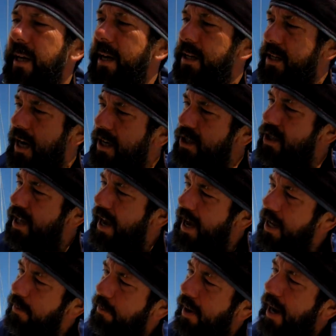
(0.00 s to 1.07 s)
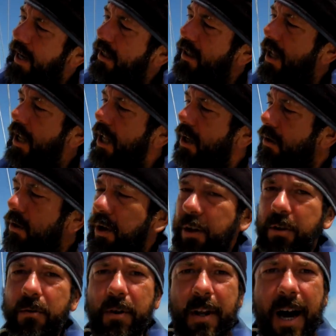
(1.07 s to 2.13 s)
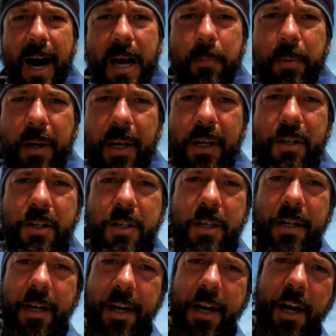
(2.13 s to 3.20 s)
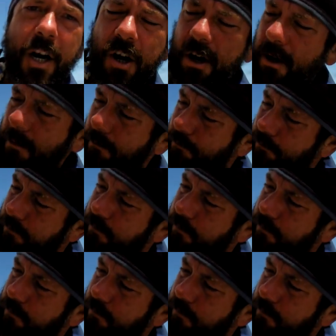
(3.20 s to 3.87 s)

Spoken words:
It does that by letting you look through an eyepiece here